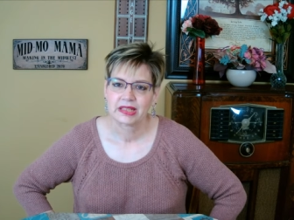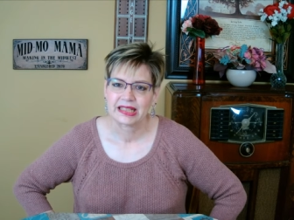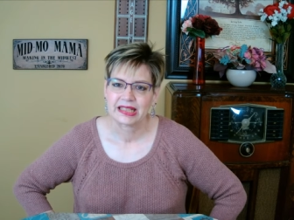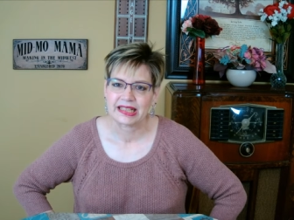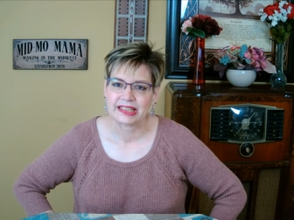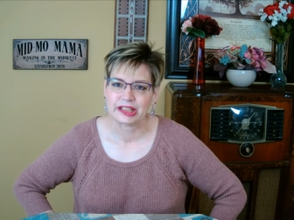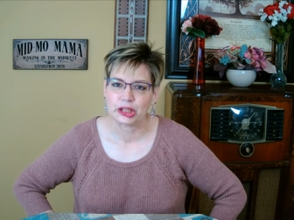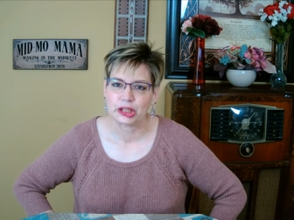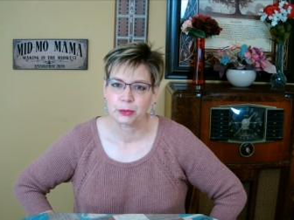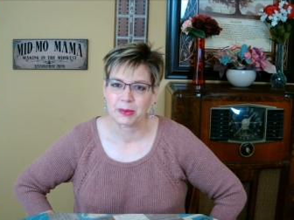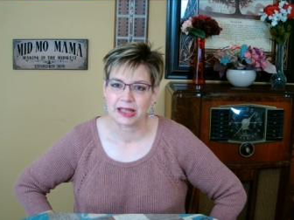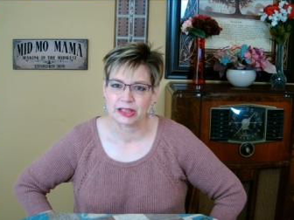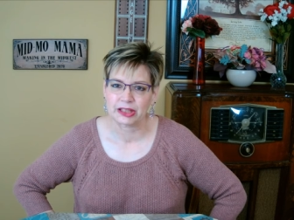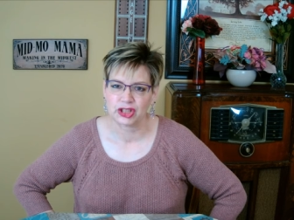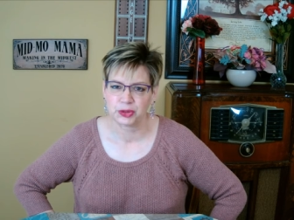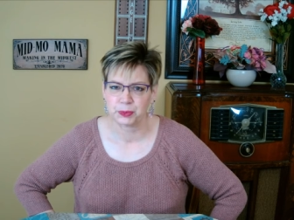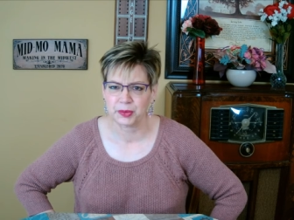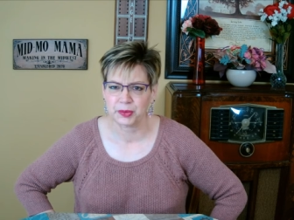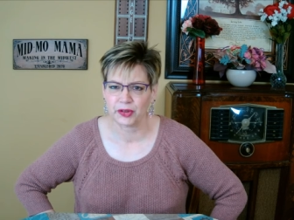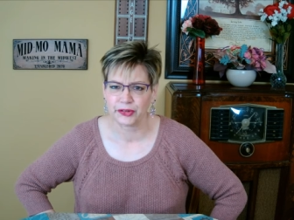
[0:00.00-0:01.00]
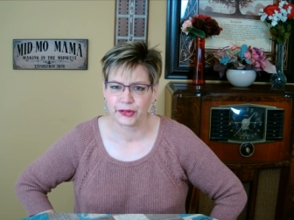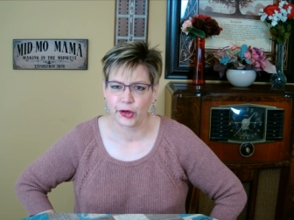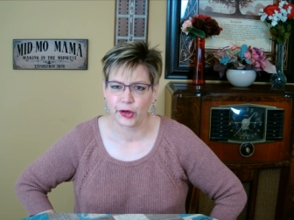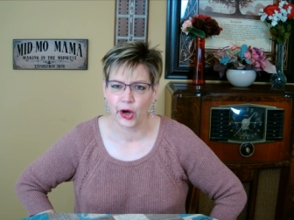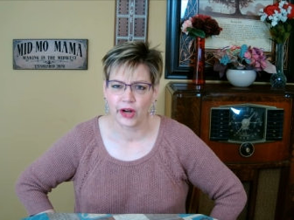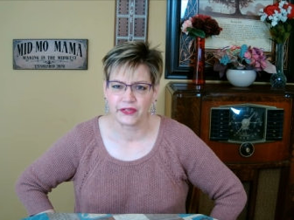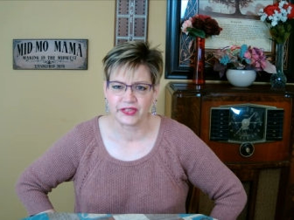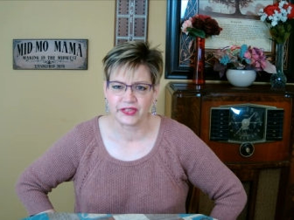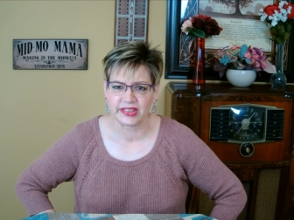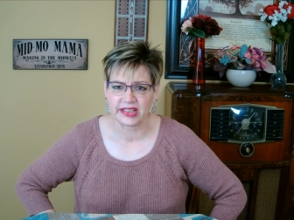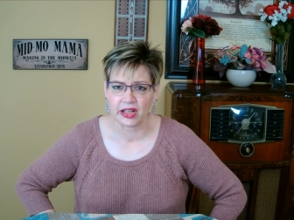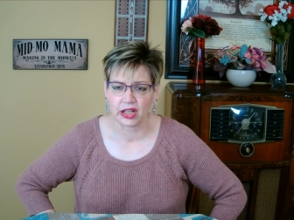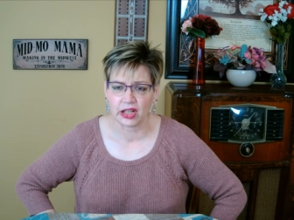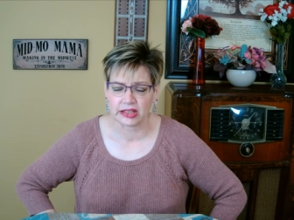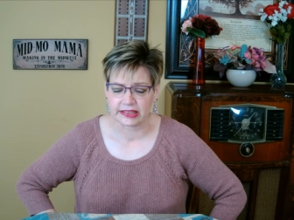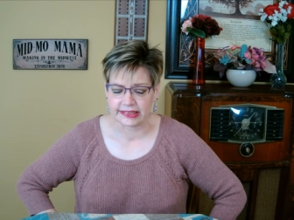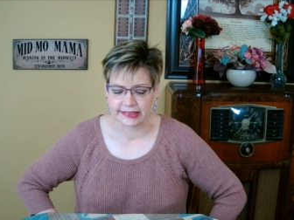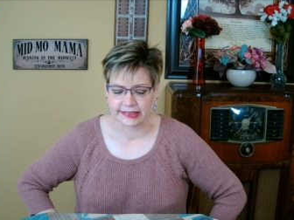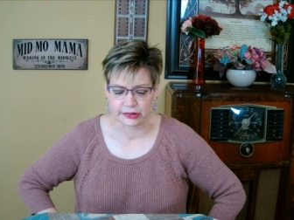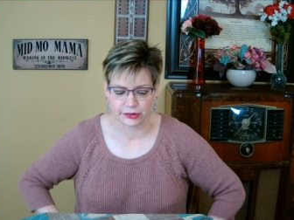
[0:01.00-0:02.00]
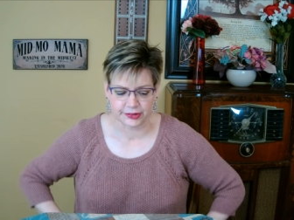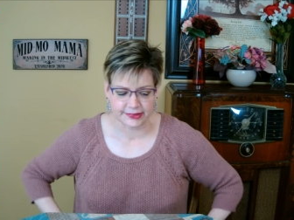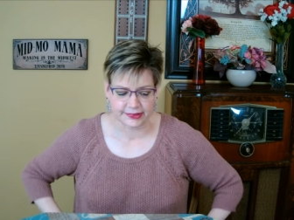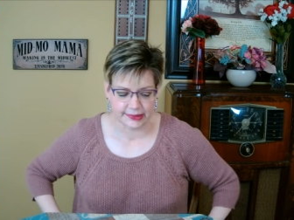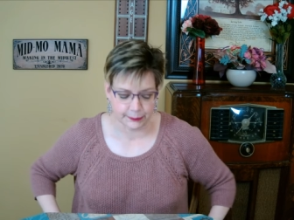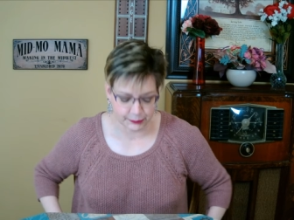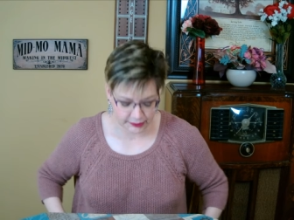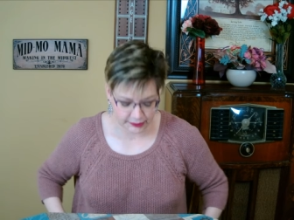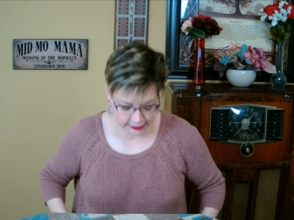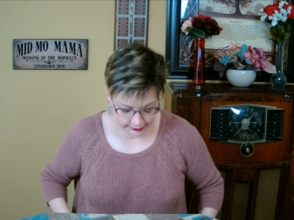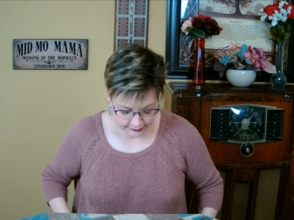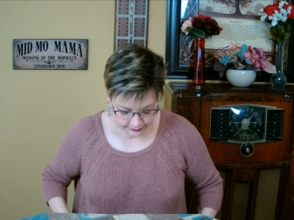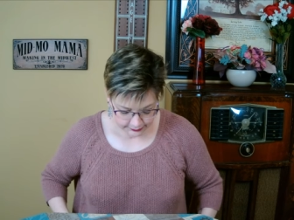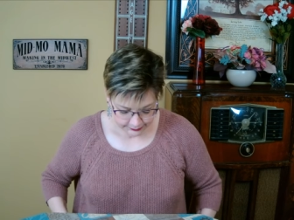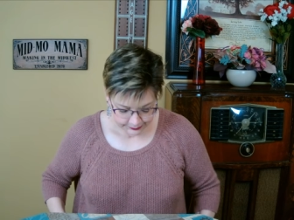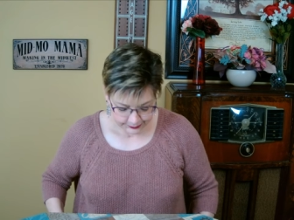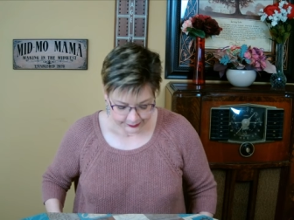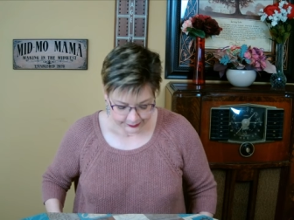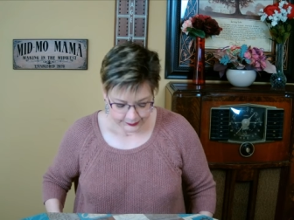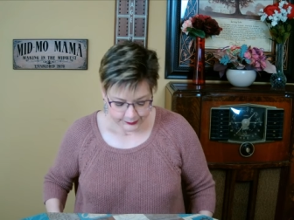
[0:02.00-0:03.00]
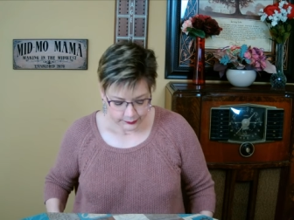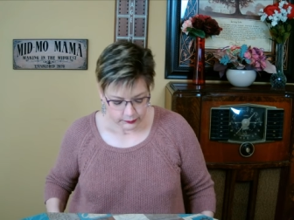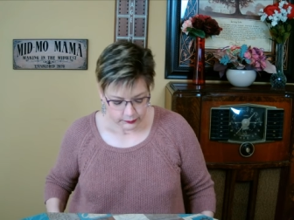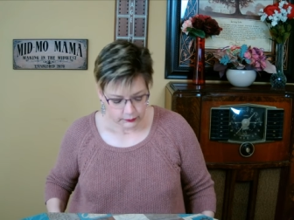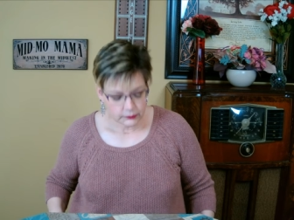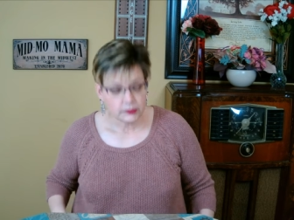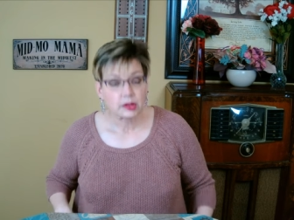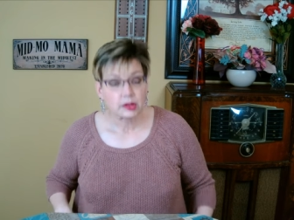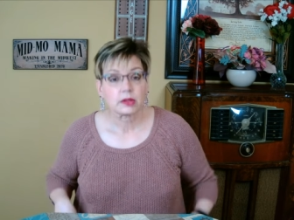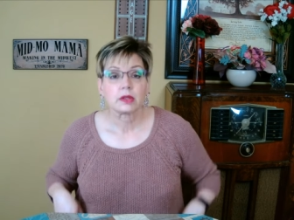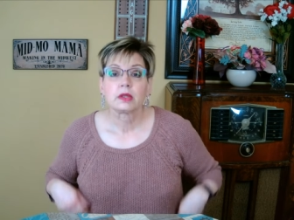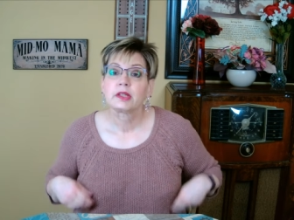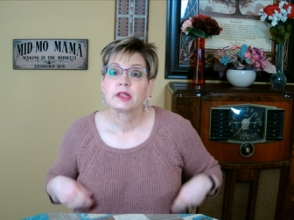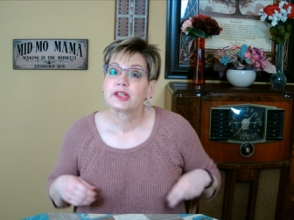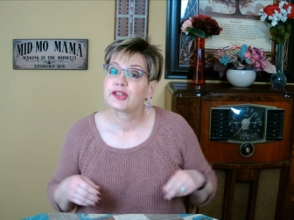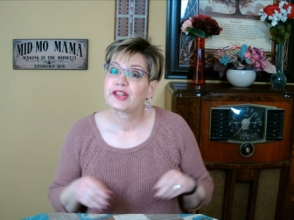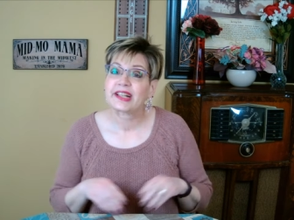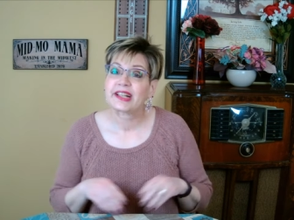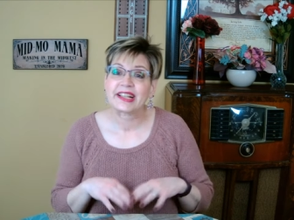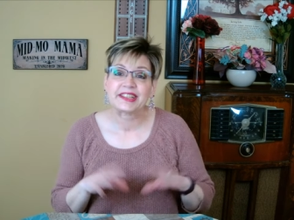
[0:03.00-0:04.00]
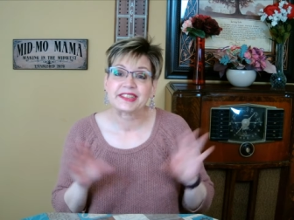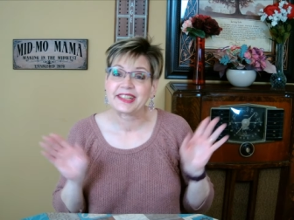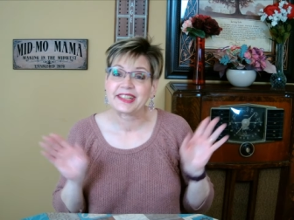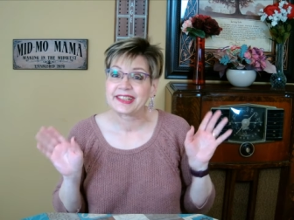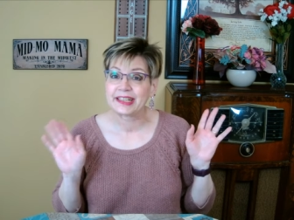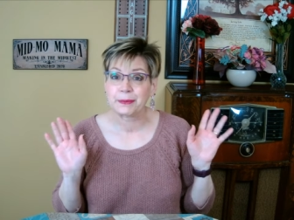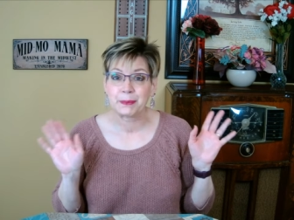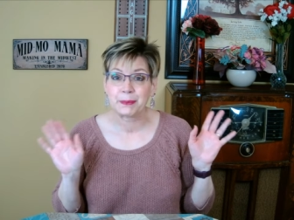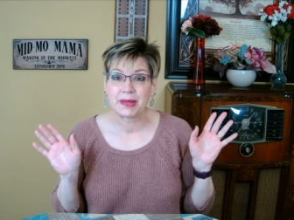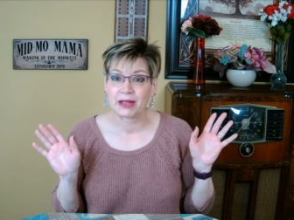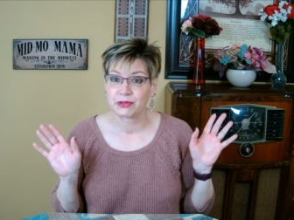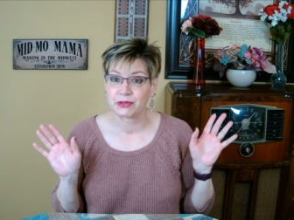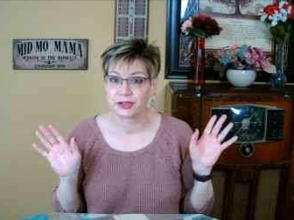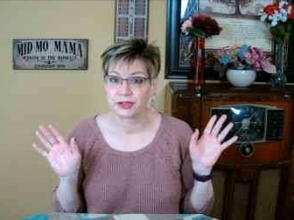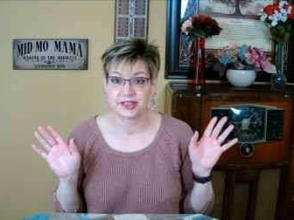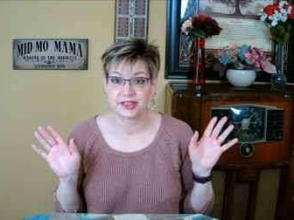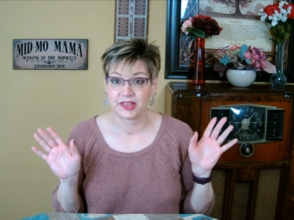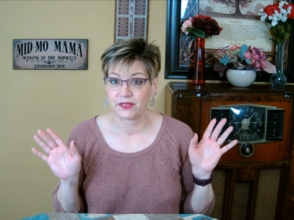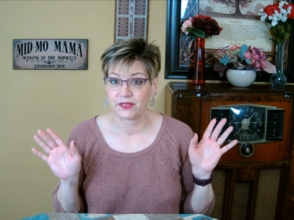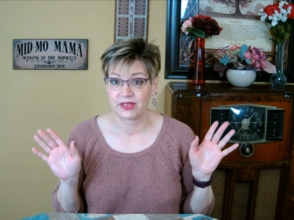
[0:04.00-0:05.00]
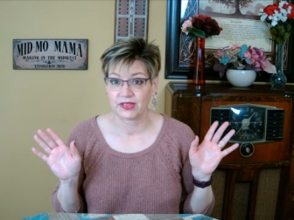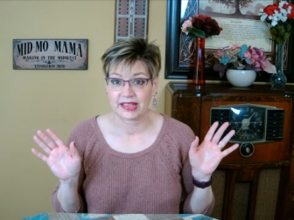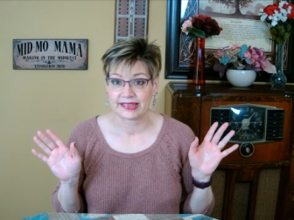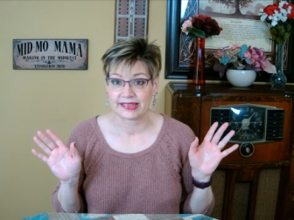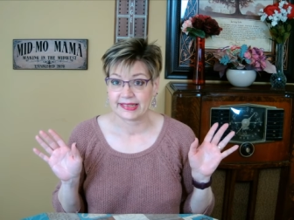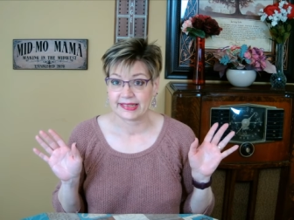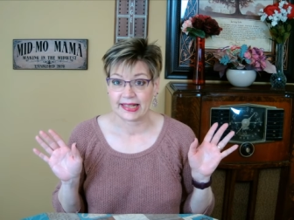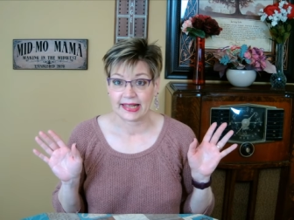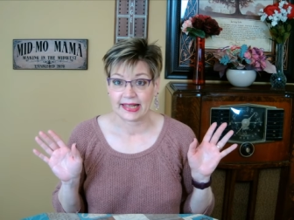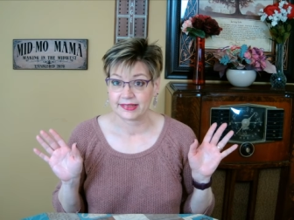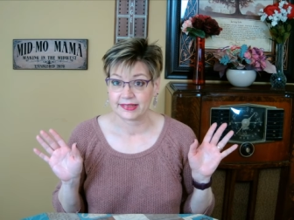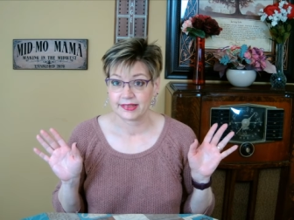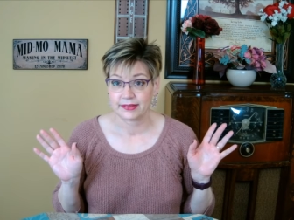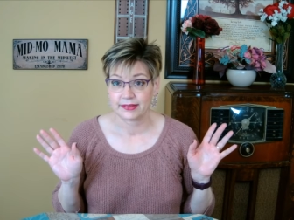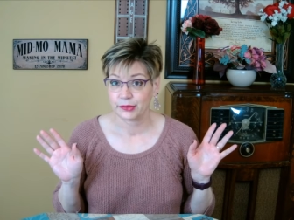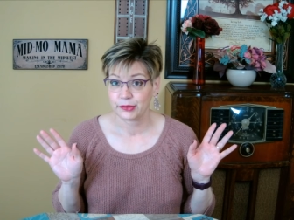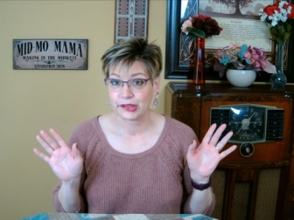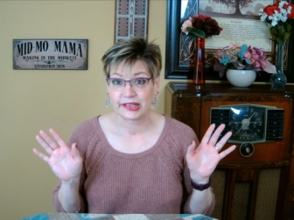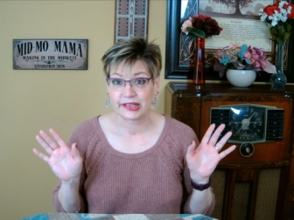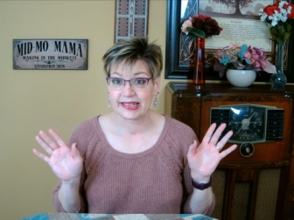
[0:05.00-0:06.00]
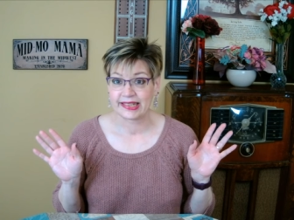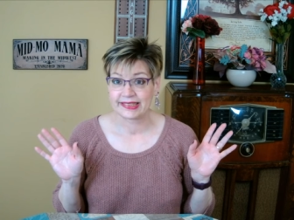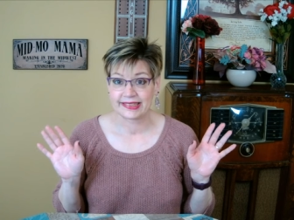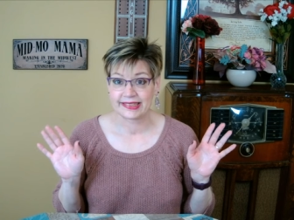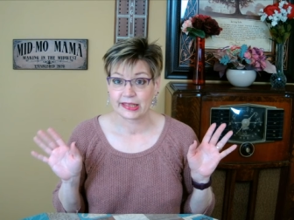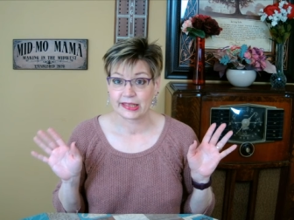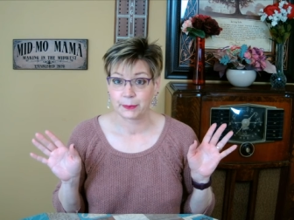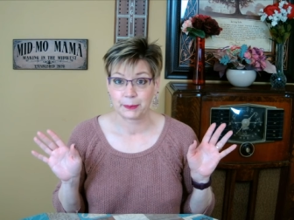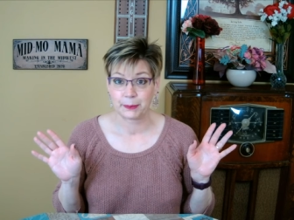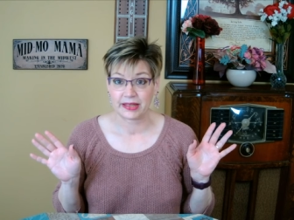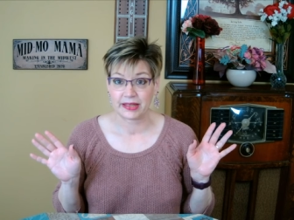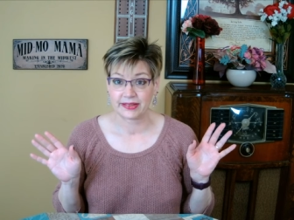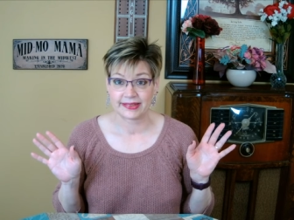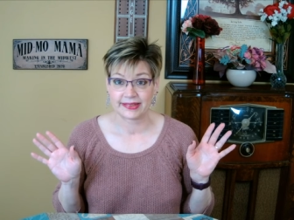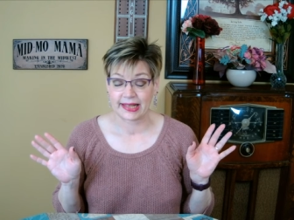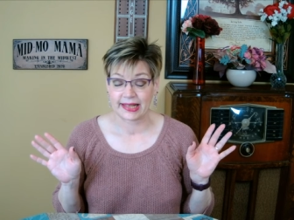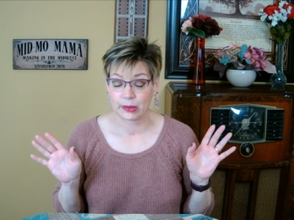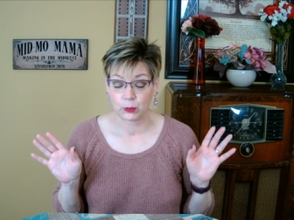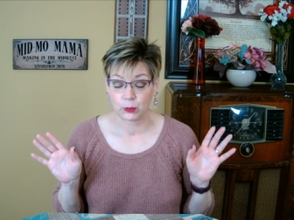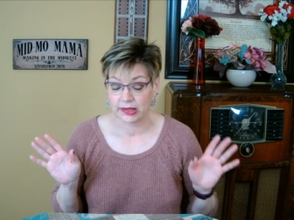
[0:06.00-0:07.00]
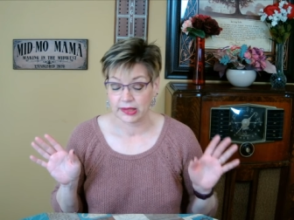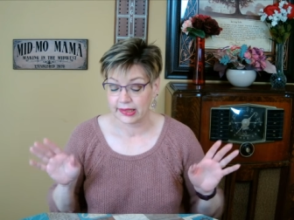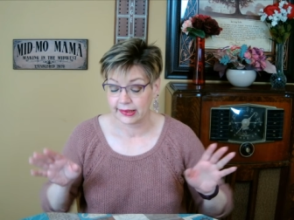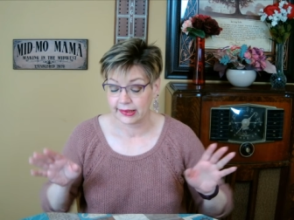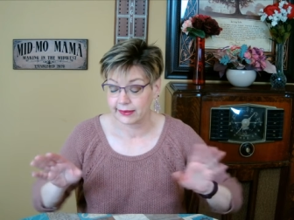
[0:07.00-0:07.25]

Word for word: and you might spill coffee on it or something. You can't think about stuff like that. You can't think about it that way.